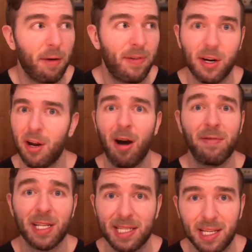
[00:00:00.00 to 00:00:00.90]
A very
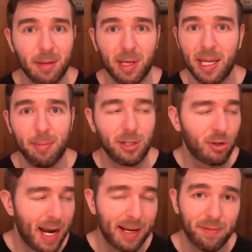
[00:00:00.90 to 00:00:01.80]
obvious thing to be keeping
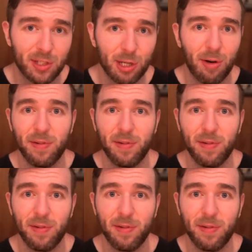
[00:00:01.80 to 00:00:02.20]
track of too.